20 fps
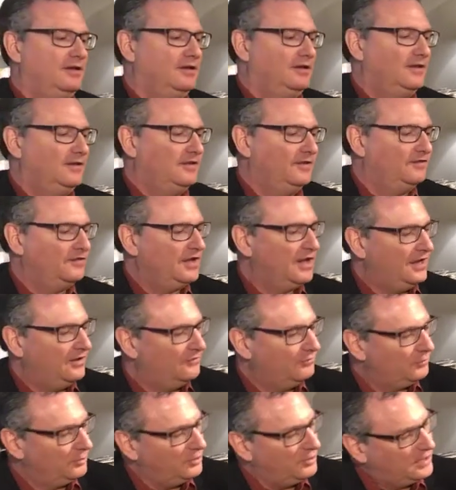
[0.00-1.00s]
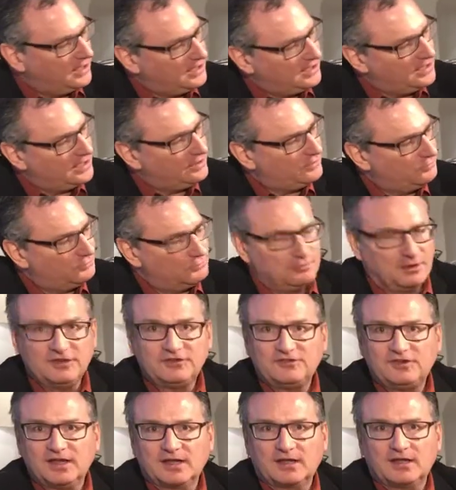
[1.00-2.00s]
In this case, we're looking at
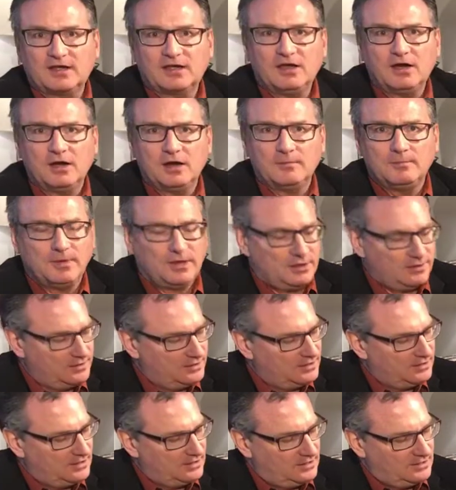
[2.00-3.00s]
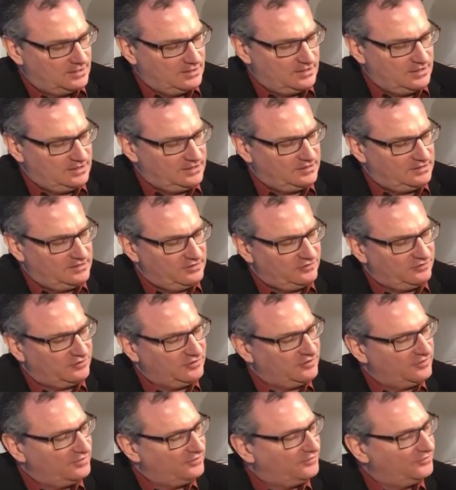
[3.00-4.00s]
rustic caramel. In addition
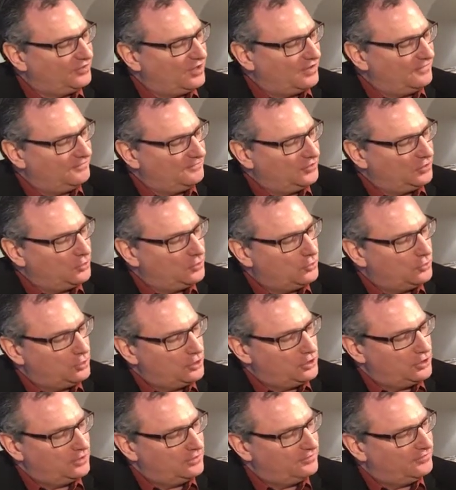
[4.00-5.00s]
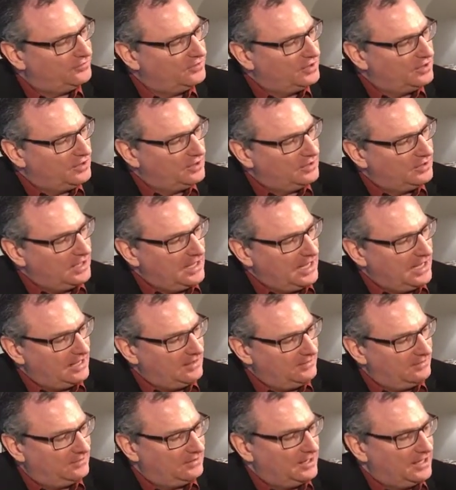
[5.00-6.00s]
to the softened corners
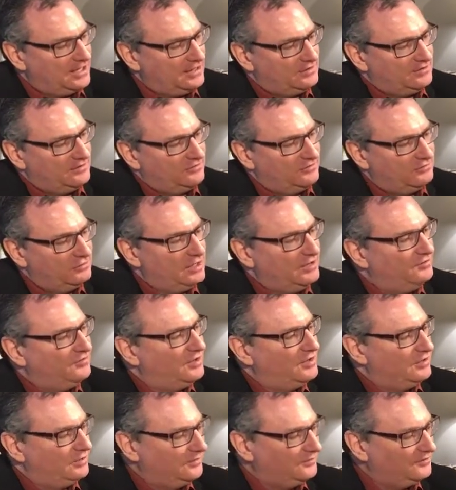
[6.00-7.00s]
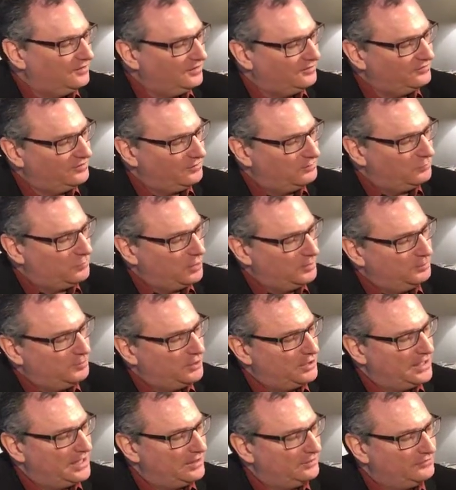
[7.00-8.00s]
and the light distressing, you'll see some more
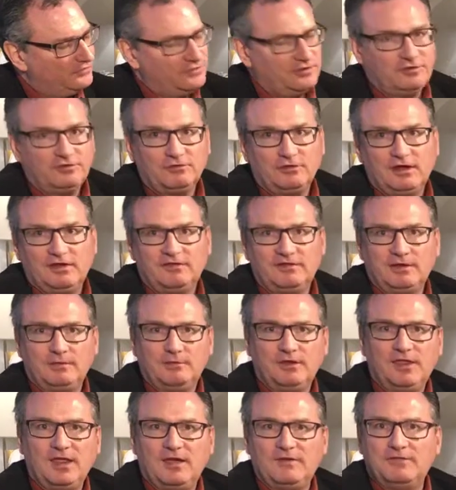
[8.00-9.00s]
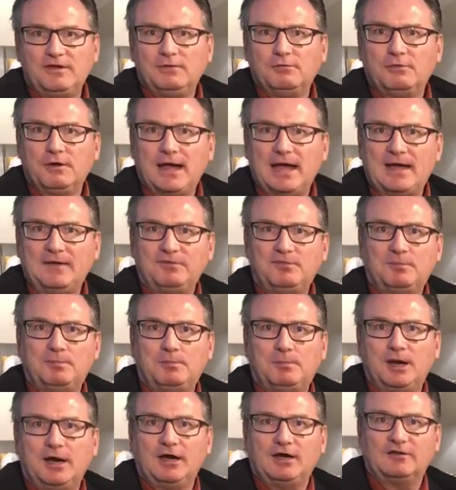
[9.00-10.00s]
pronounced distressing with heavy rasp
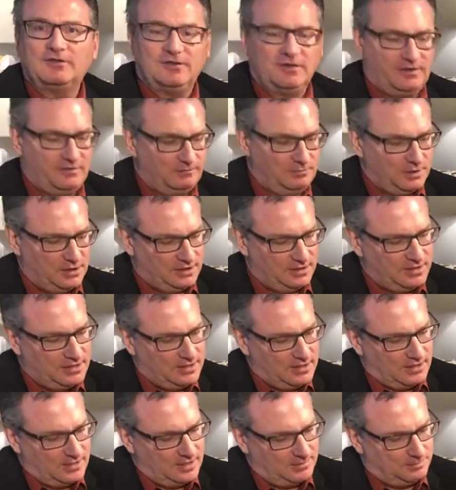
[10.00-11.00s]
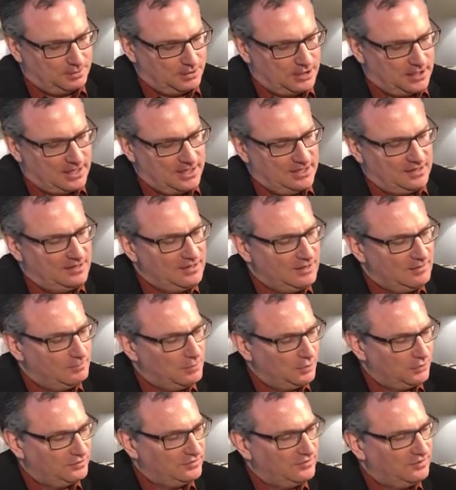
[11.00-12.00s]
marks that have been applied
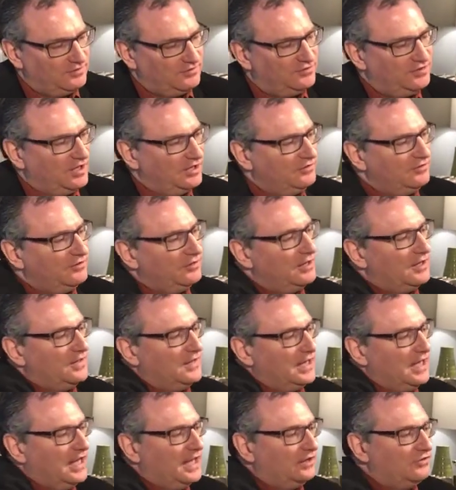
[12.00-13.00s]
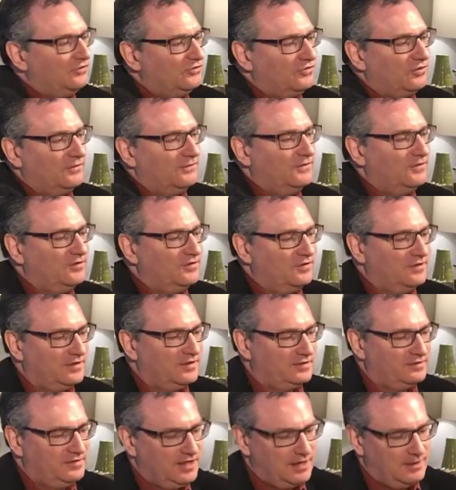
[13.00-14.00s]
both to the center and the edge surfaces of
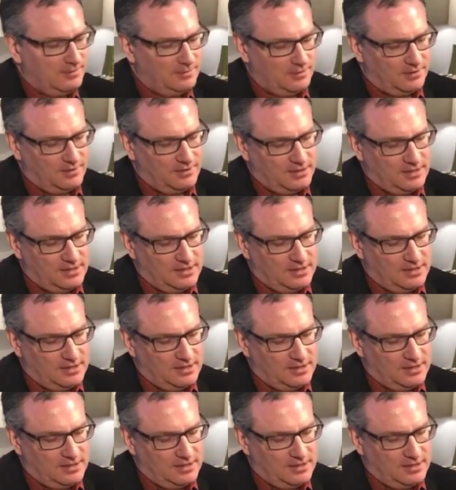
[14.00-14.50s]
the table.